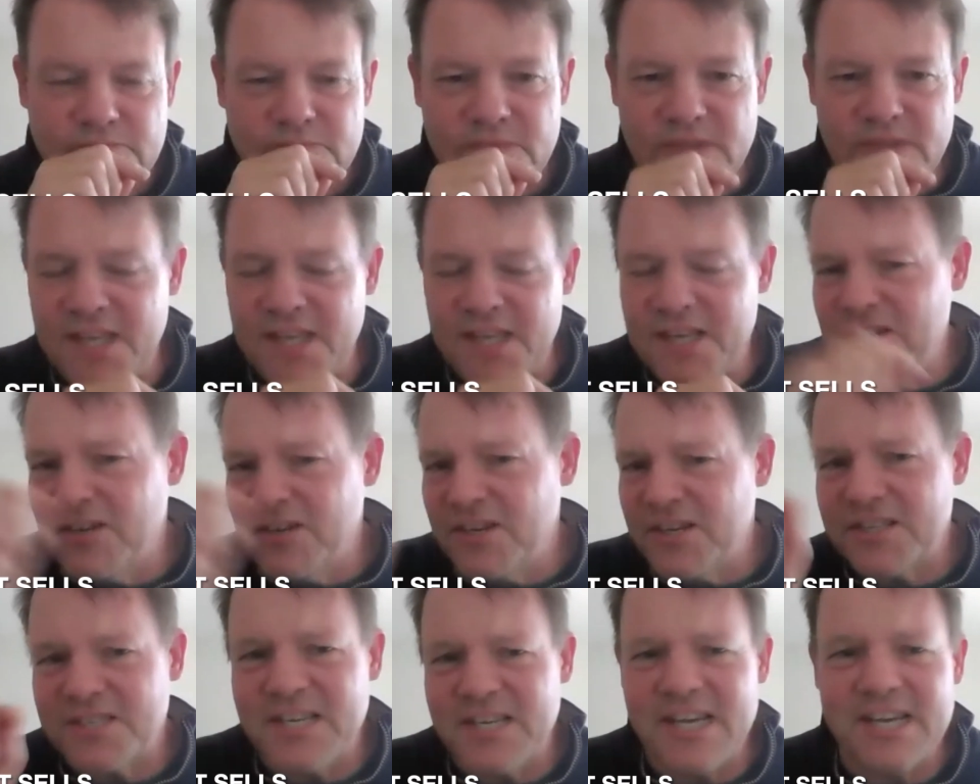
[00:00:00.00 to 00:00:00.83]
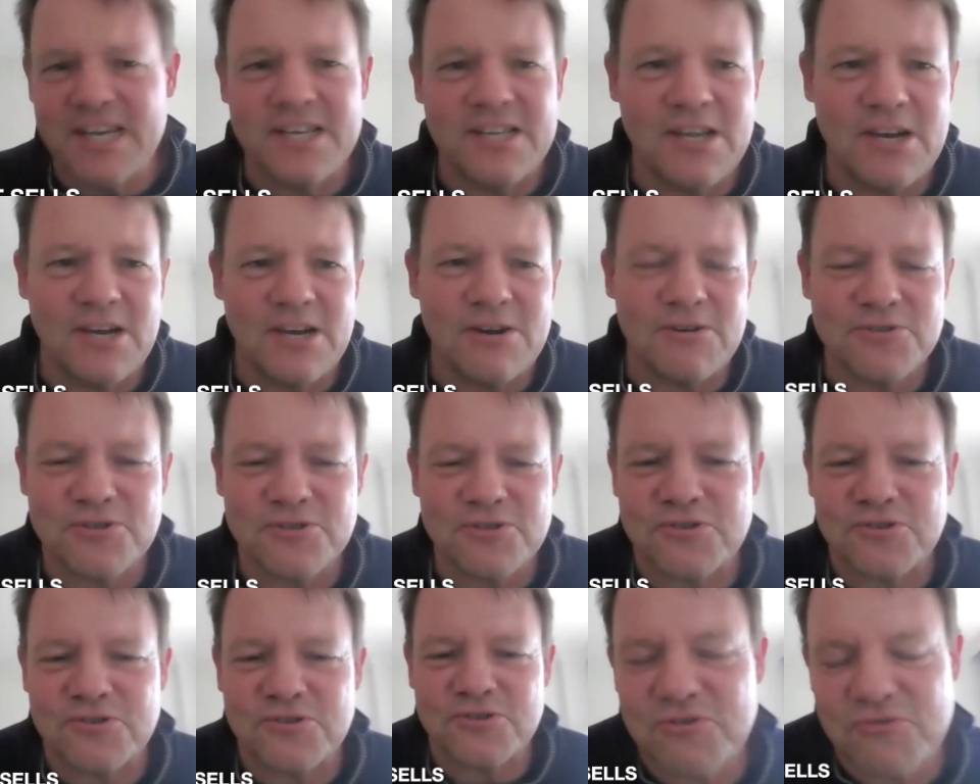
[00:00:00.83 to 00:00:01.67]
and you could take notes
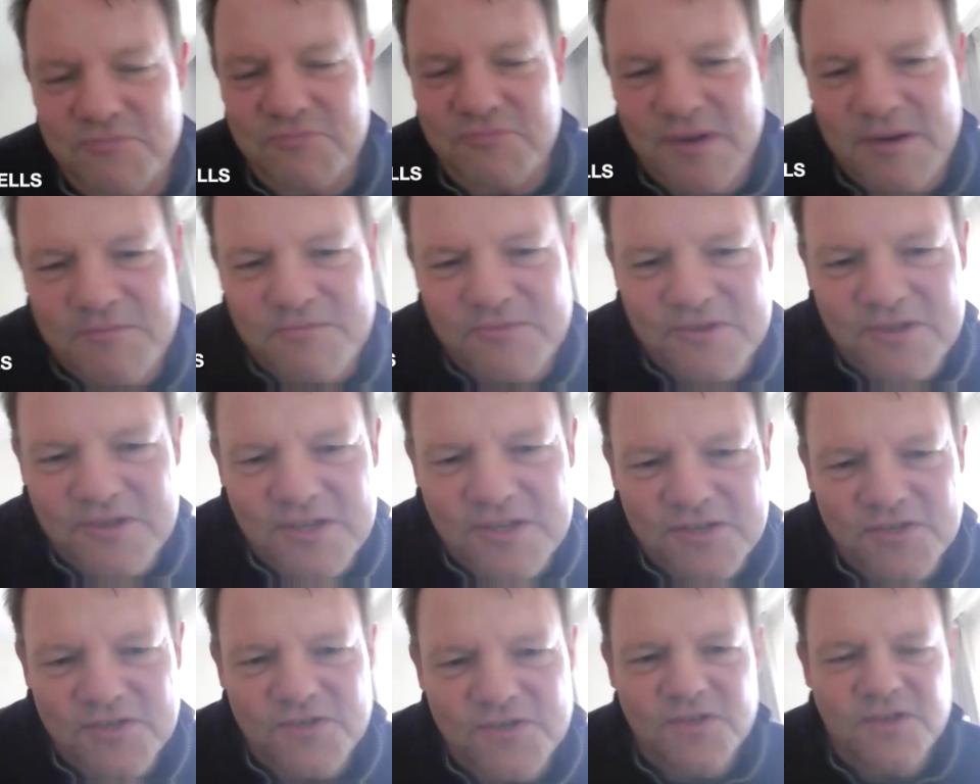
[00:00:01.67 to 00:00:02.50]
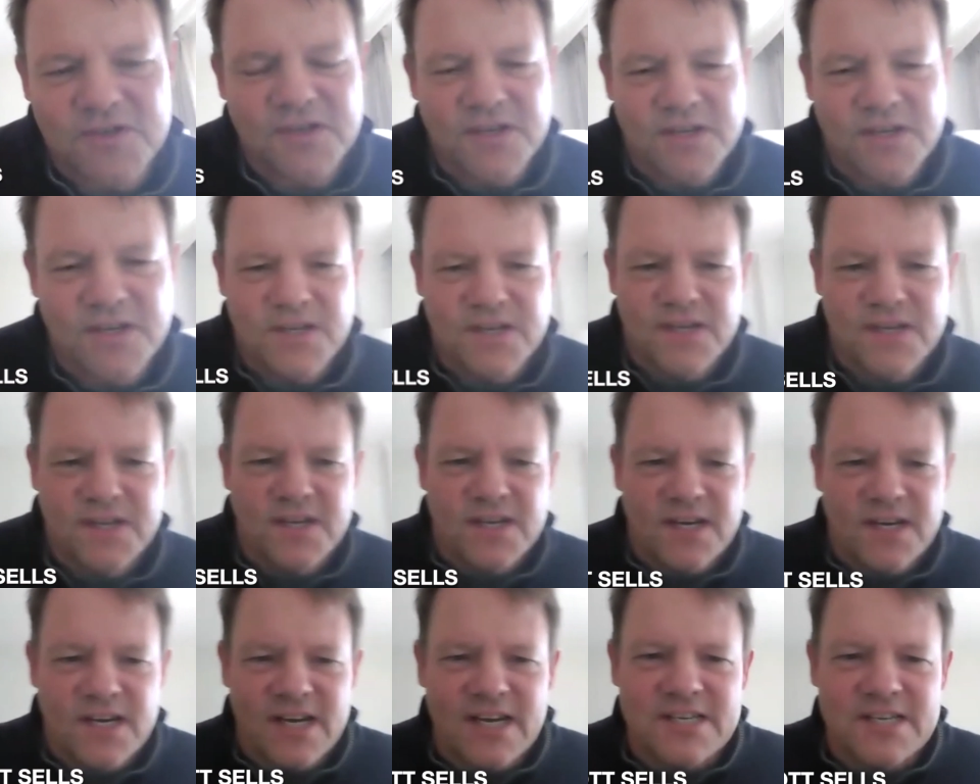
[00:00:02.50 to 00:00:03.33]
or just remember this.
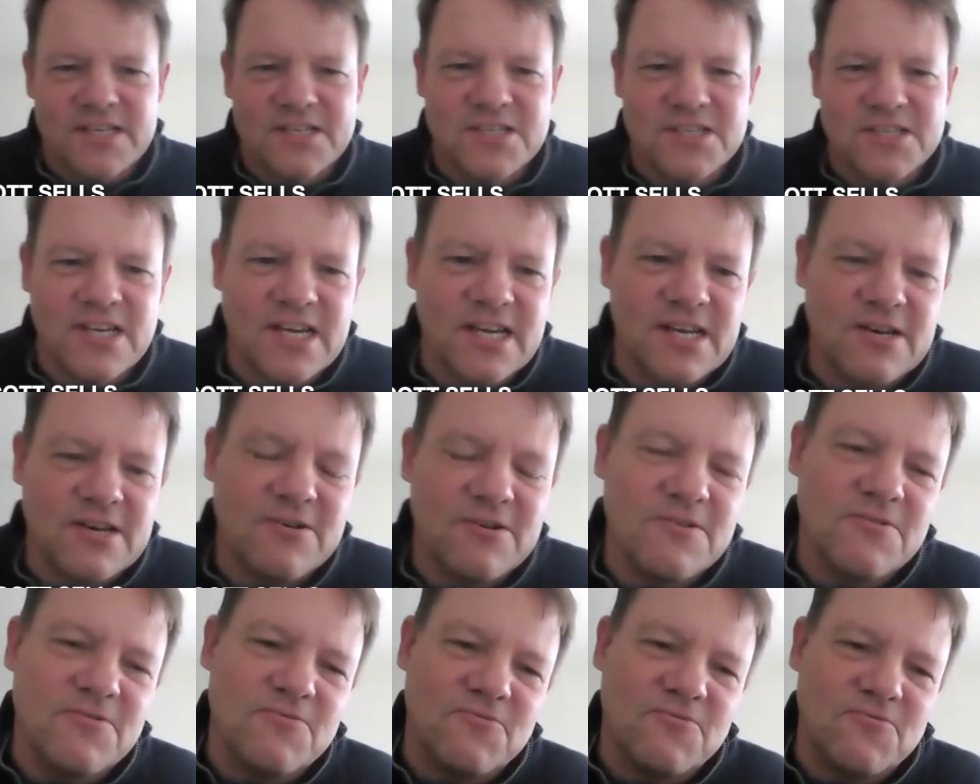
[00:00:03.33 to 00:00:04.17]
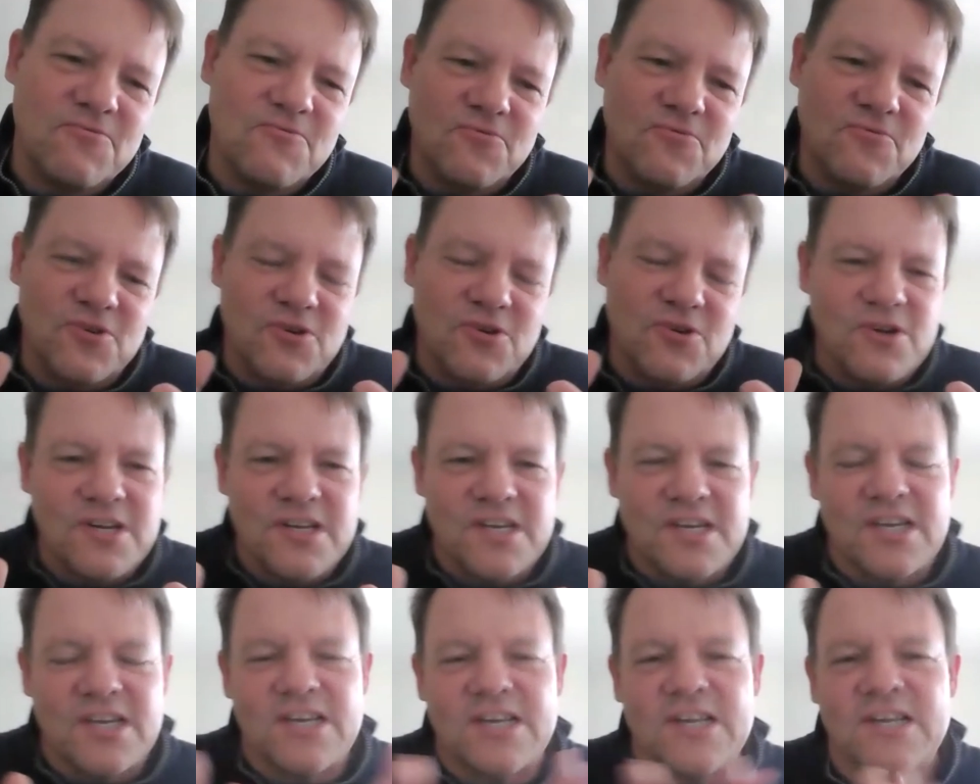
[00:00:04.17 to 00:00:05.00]
I said, we're going
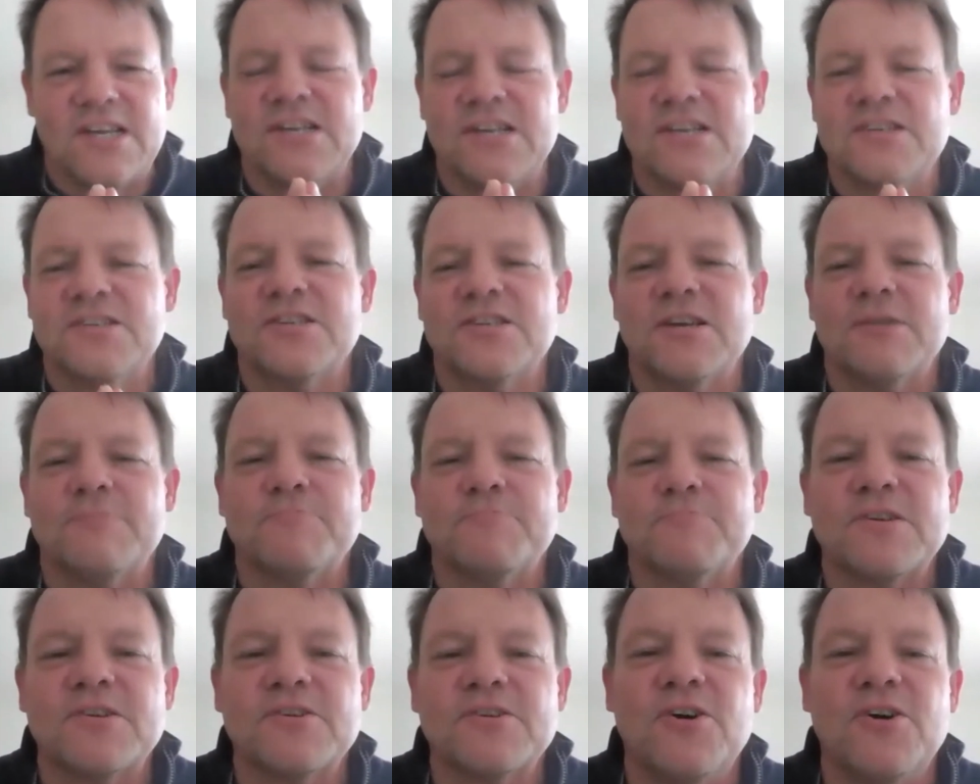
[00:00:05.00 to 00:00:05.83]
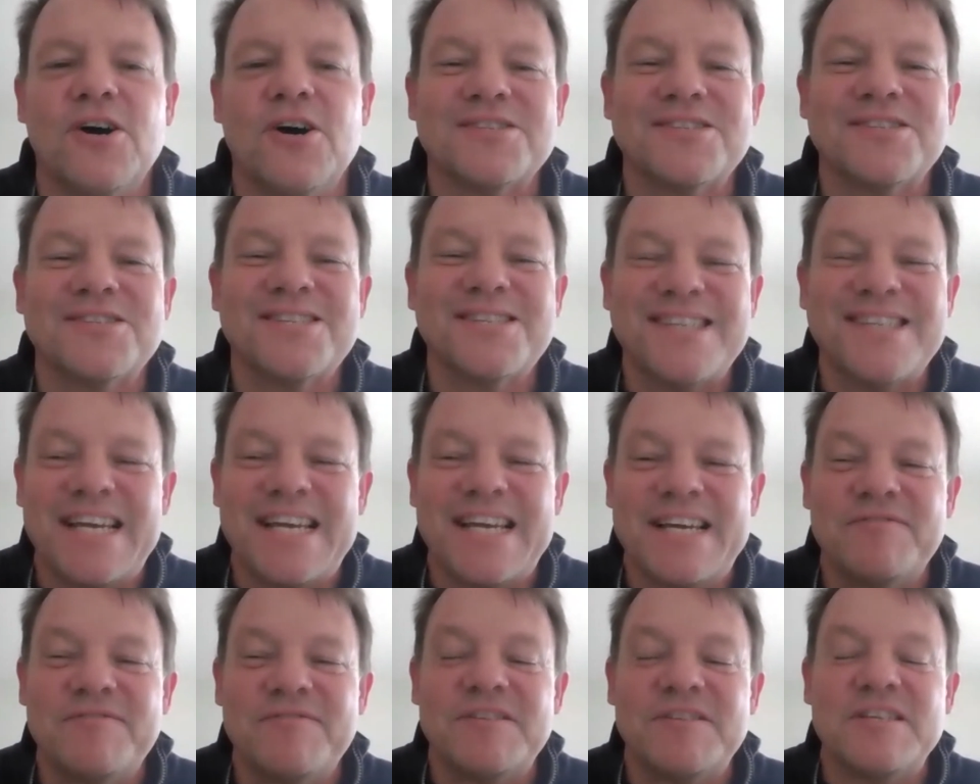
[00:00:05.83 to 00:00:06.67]
to get into something called
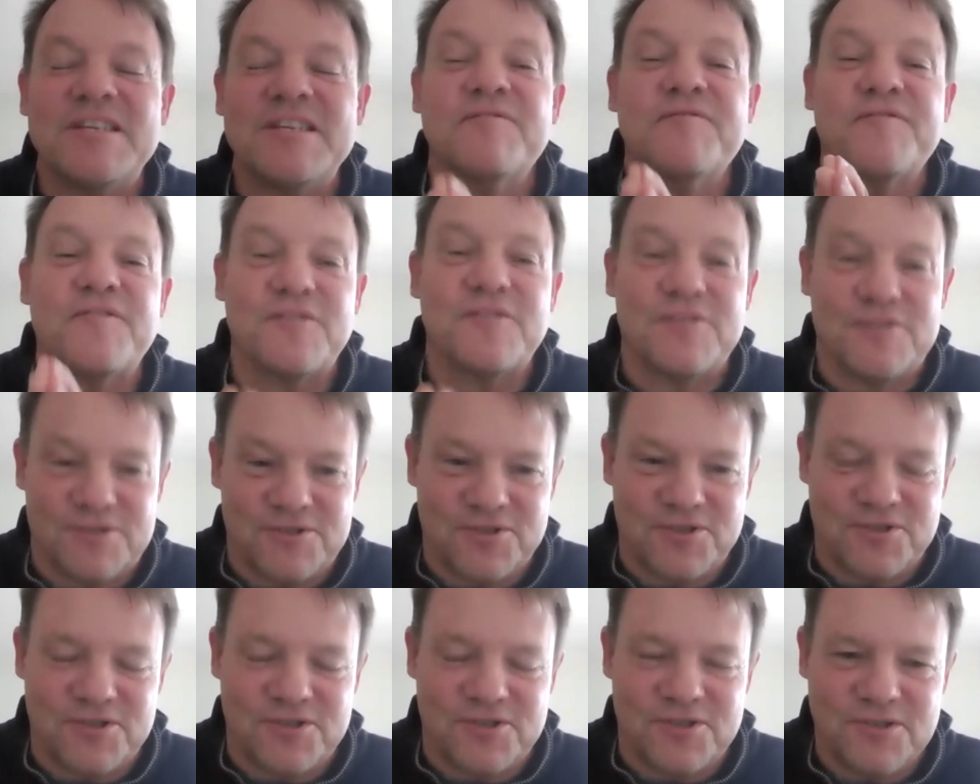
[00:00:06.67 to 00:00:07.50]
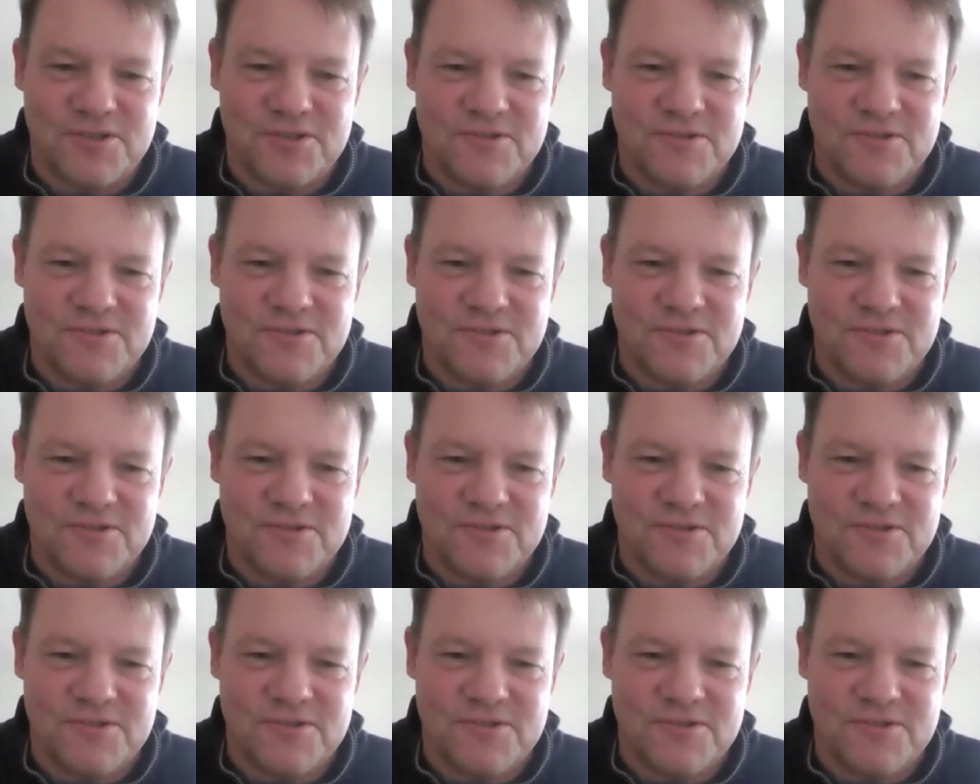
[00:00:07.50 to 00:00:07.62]
safety first.